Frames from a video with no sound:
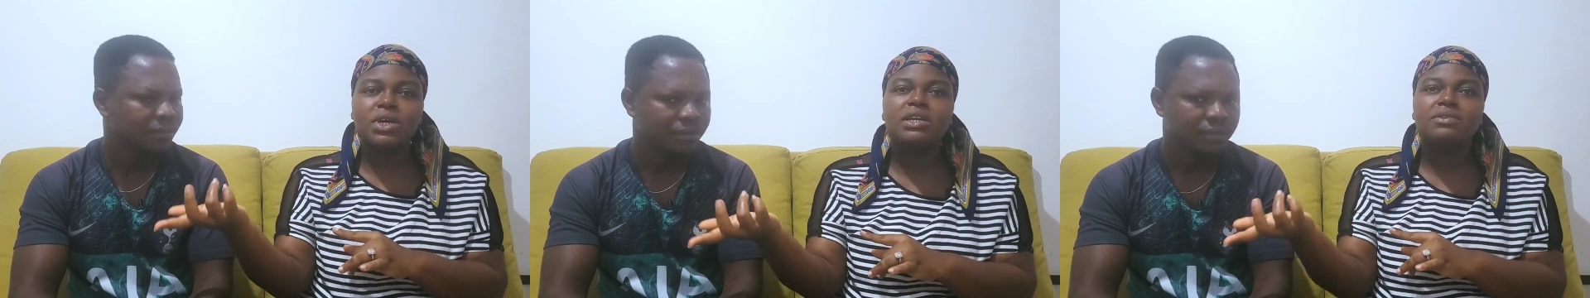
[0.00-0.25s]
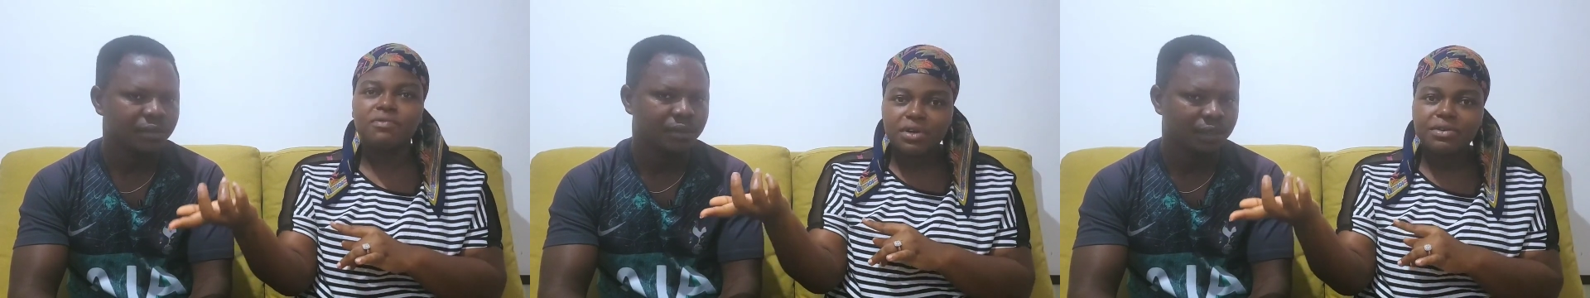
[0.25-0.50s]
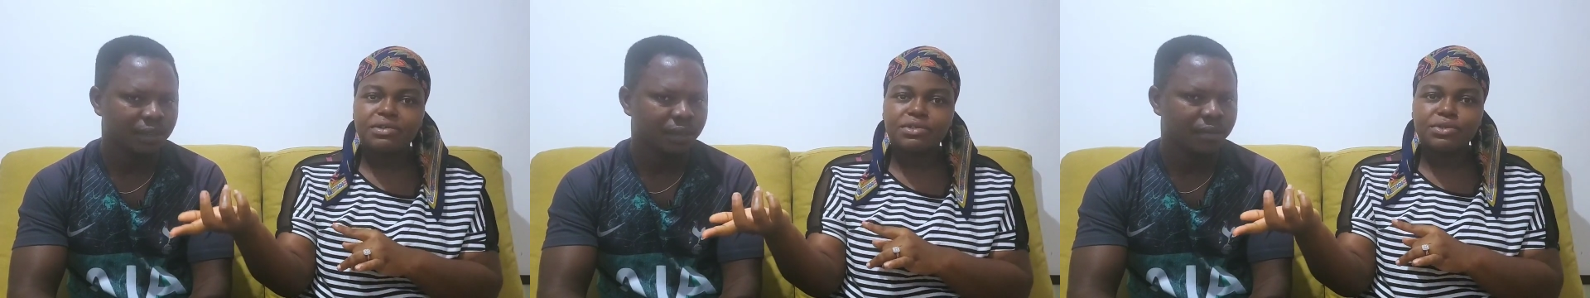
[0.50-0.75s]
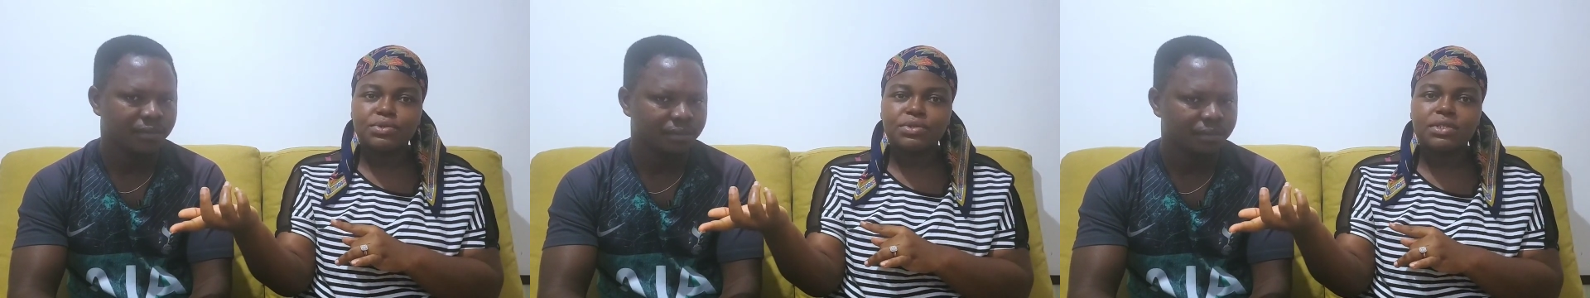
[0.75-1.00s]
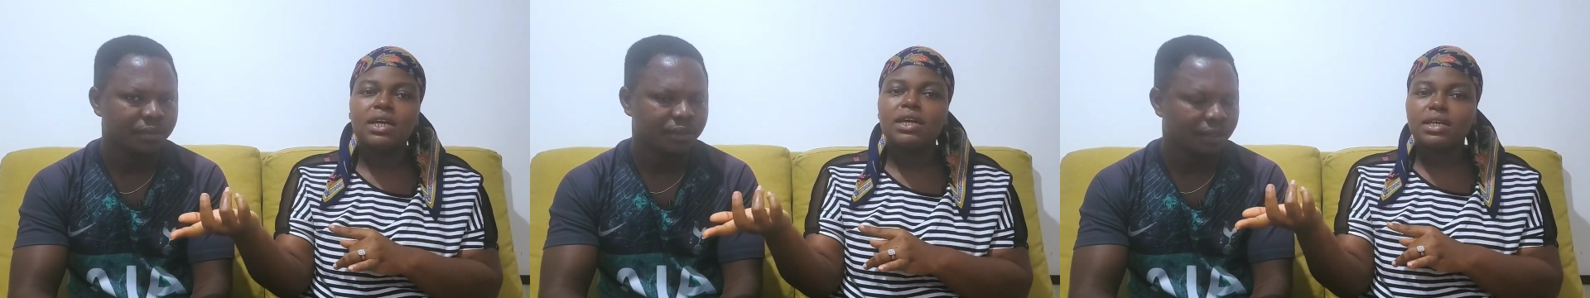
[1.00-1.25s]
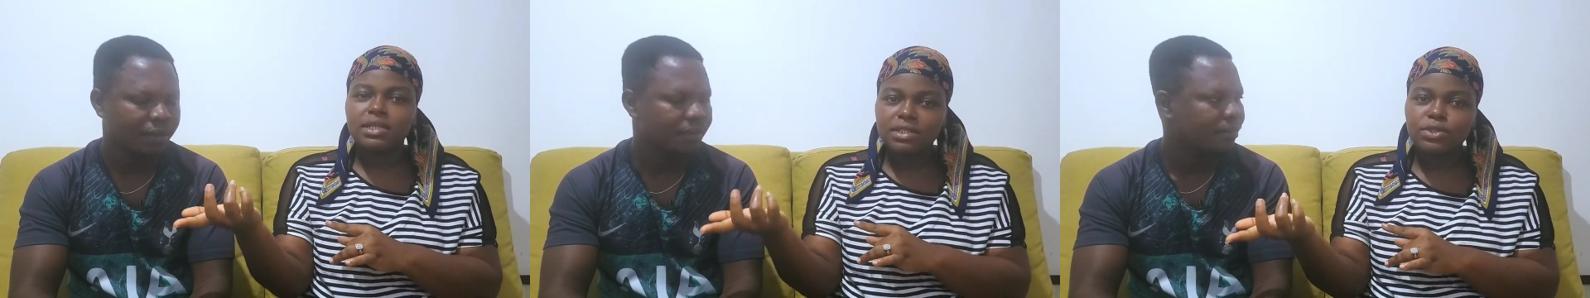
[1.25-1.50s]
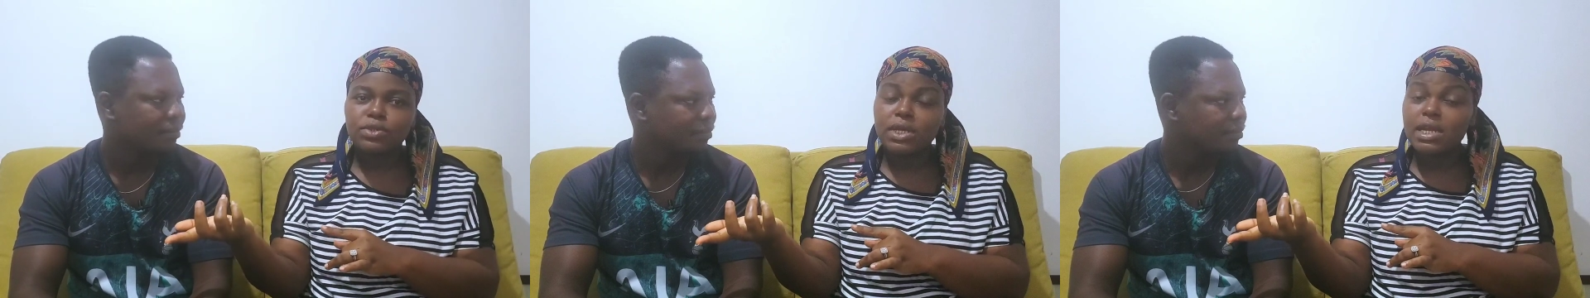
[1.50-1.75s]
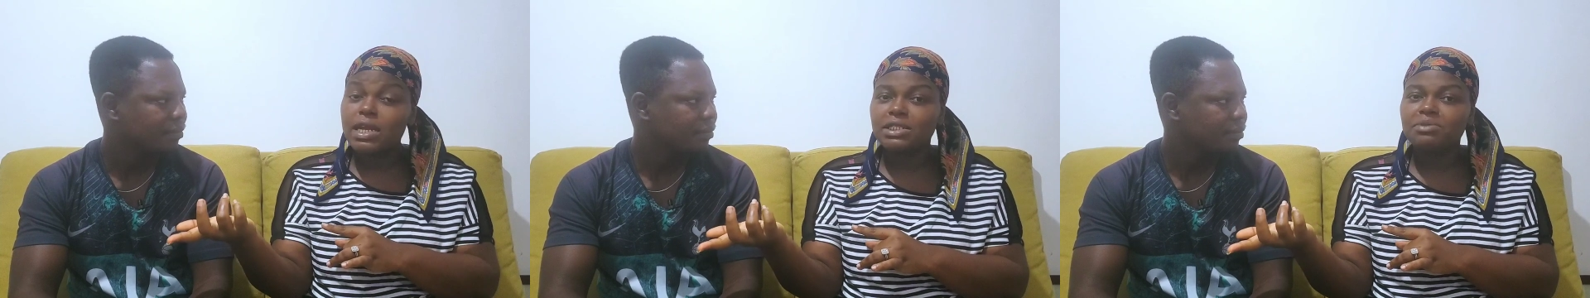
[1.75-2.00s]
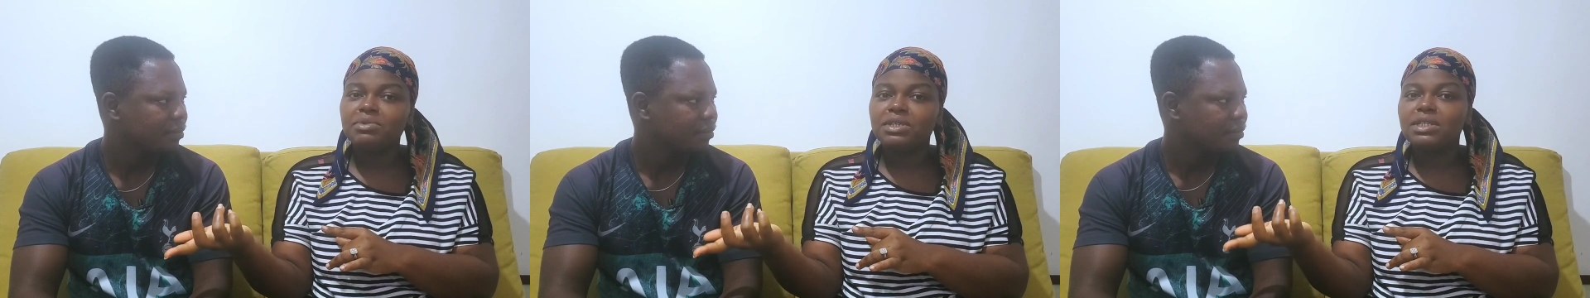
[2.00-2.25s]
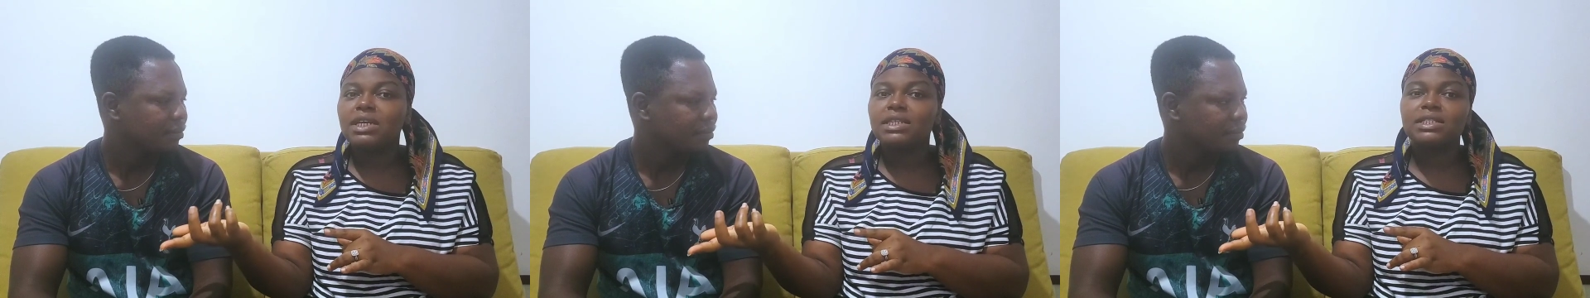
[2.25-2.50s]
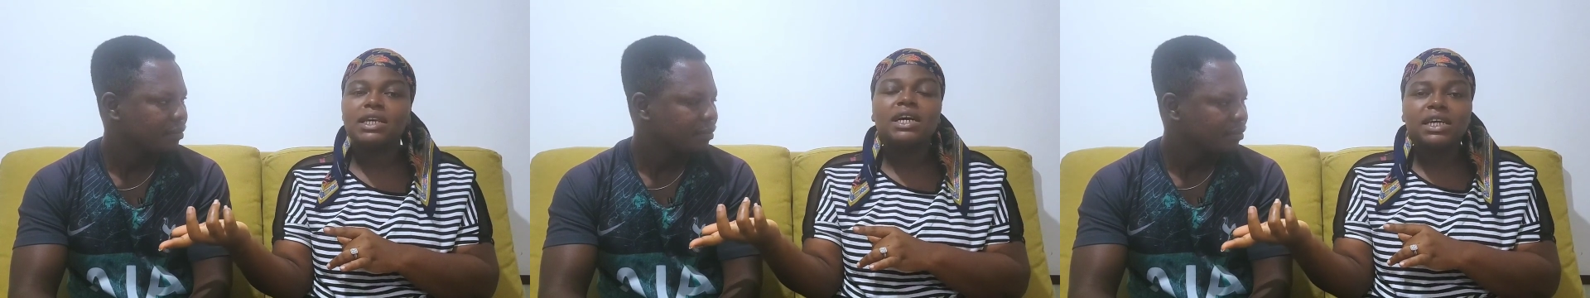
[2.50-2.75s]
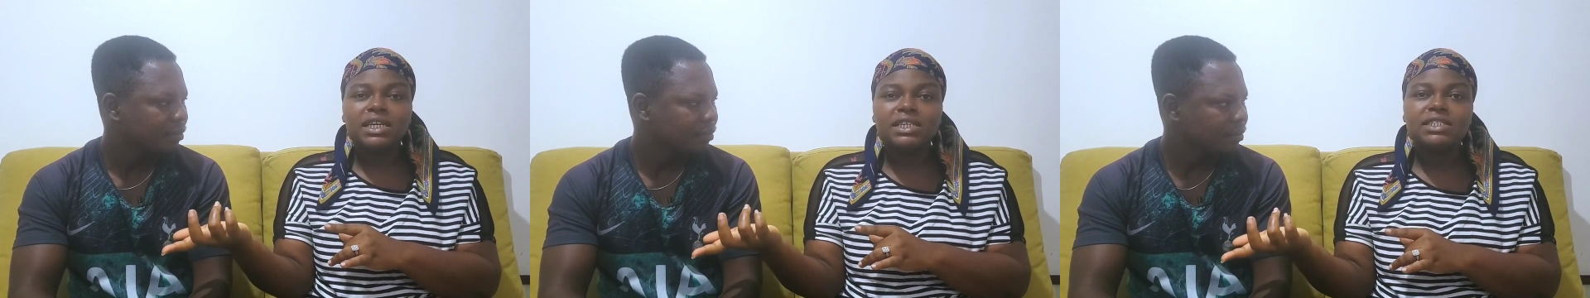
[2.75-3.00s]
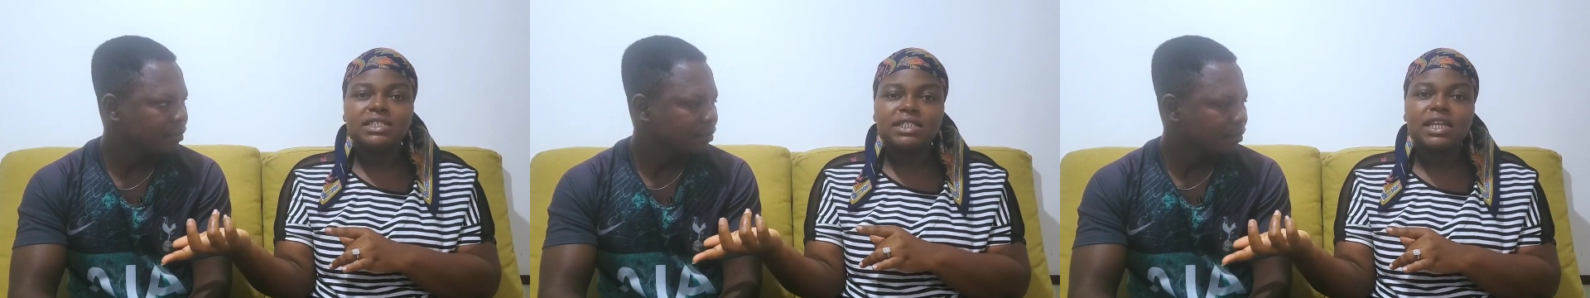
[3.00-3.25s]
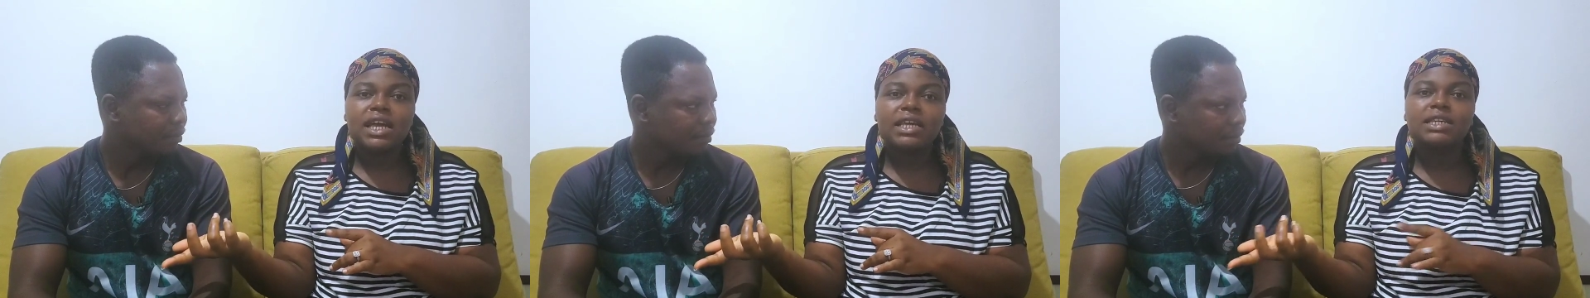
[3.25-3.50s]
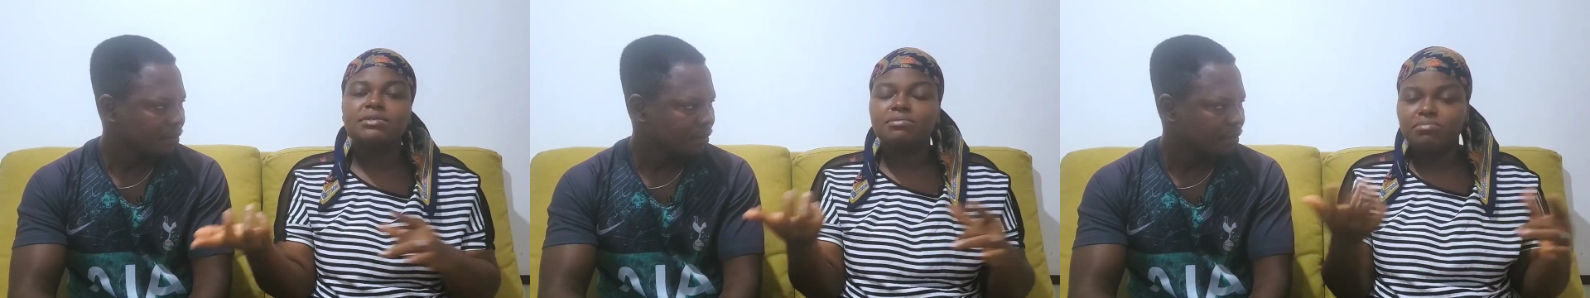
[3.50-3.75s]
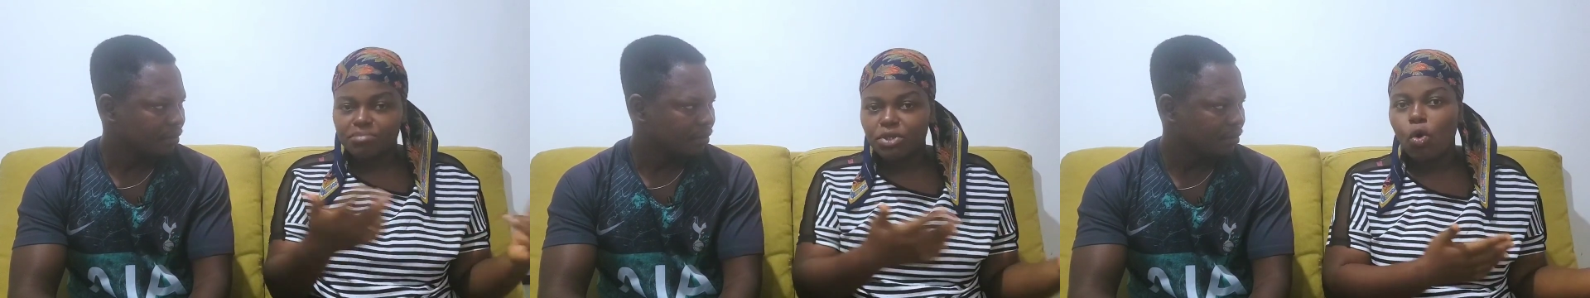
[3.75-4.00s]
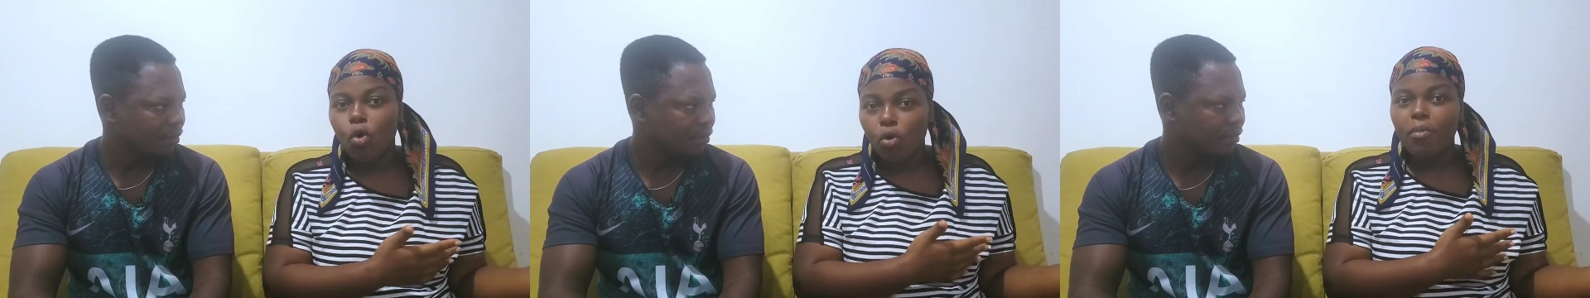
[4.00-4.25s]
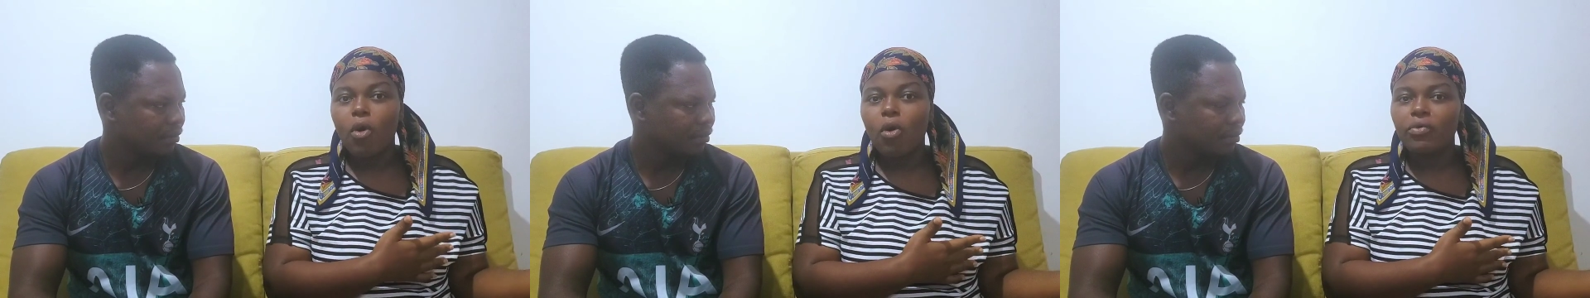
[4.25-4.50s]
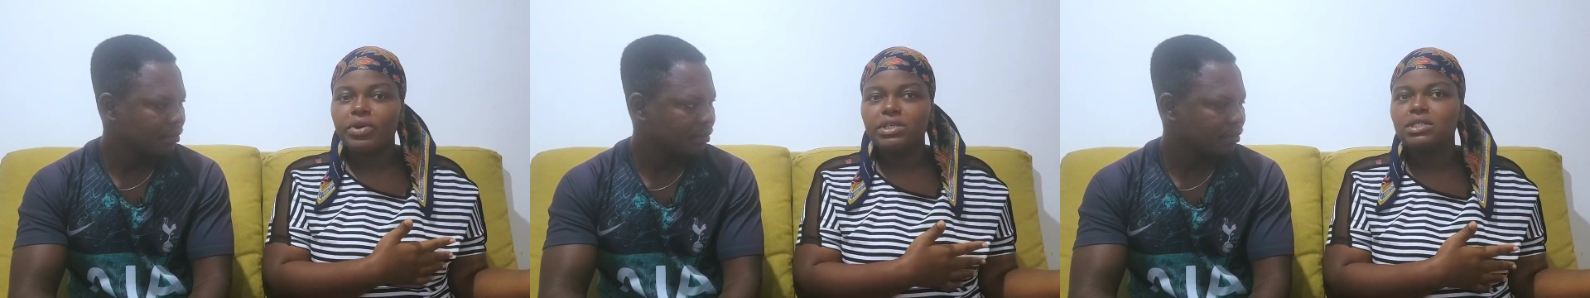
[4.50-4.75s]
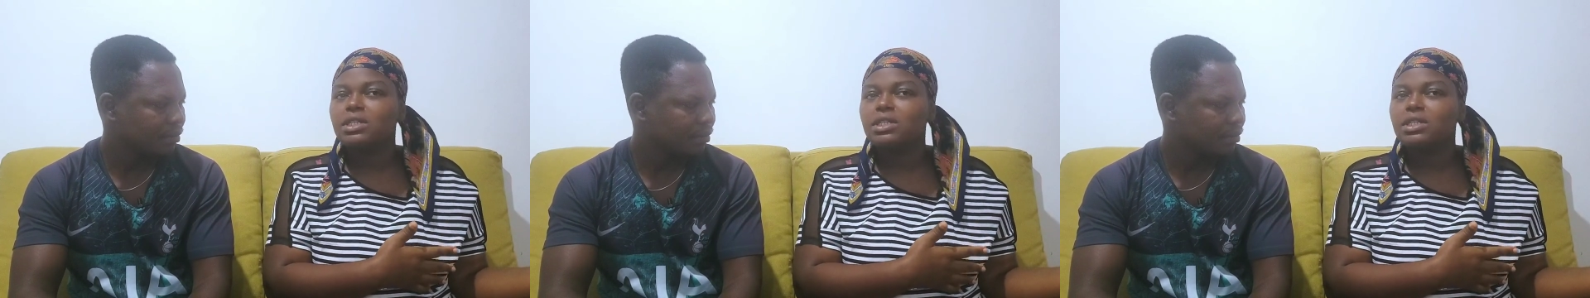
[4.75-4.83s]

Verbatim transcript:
Speaker 1: work very yeah. soon. Yeah. So that doesn't mean that he's like be home always.